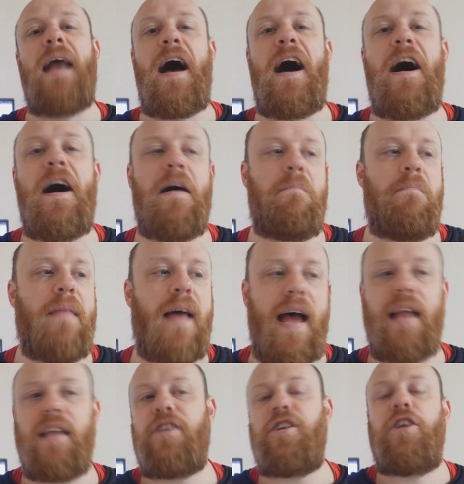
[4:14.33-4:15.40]

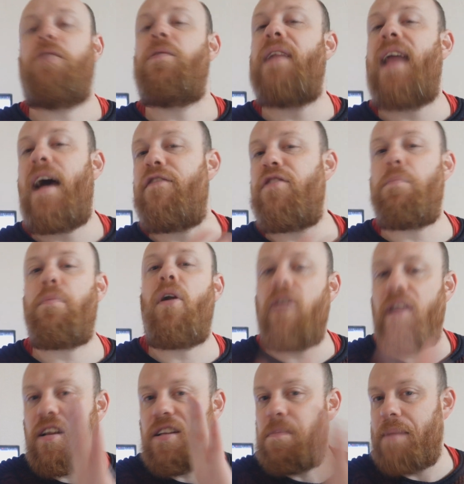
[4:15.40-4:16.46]
and you can have the
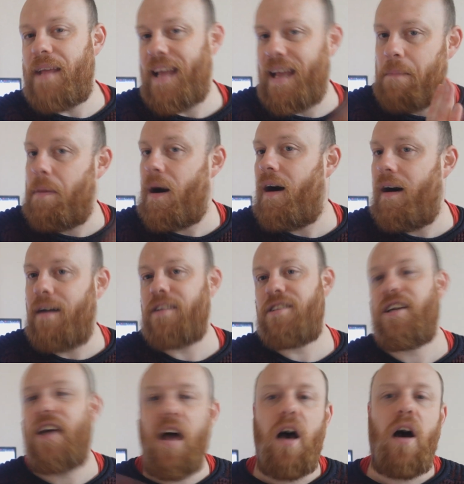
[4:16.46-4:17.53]
product being
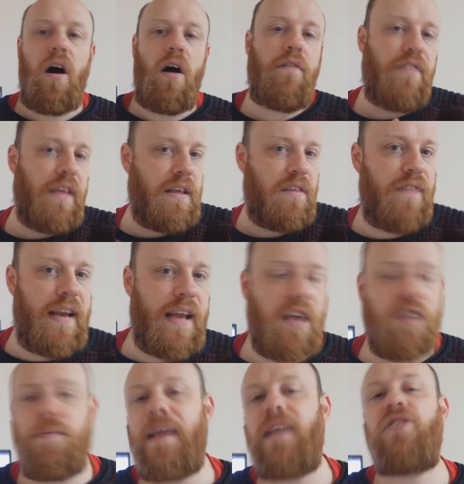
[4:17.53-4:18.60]
part of these
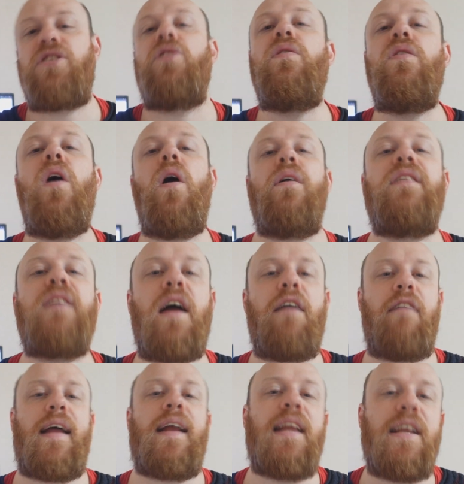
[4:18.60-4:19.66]
videos, because you're not
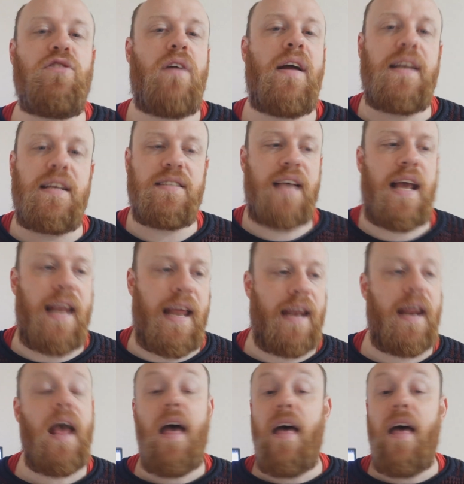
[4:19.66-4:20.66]
directly trying to sell it.